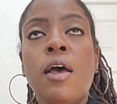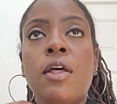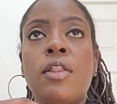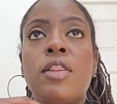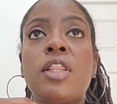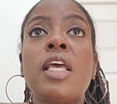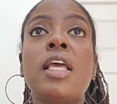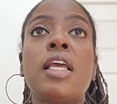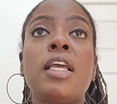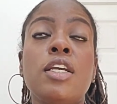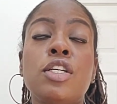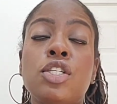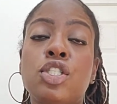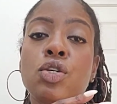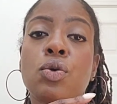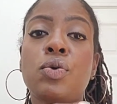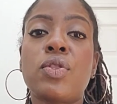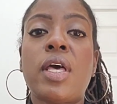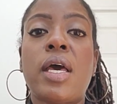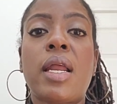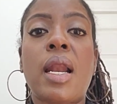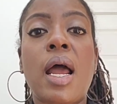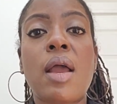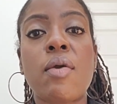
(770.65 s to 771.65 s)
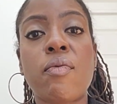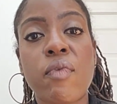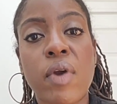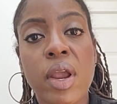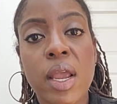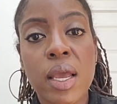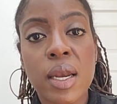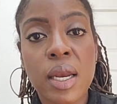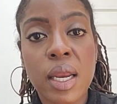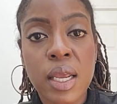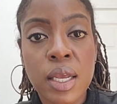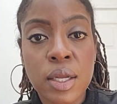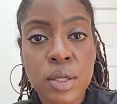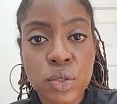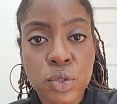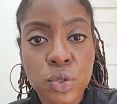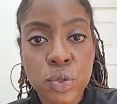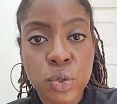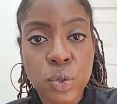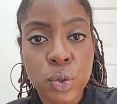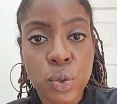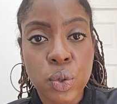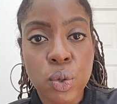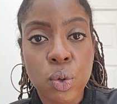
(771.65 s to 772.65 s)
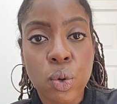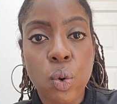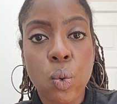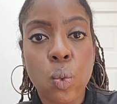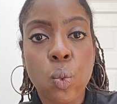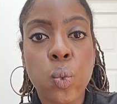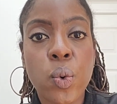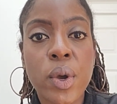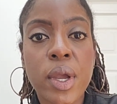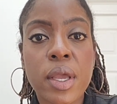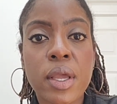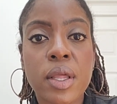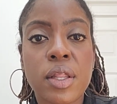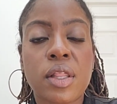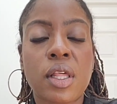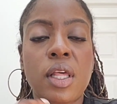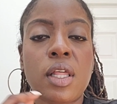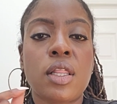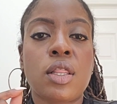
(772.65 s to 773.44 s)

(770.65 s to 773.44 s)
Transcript: The issue that I ran into with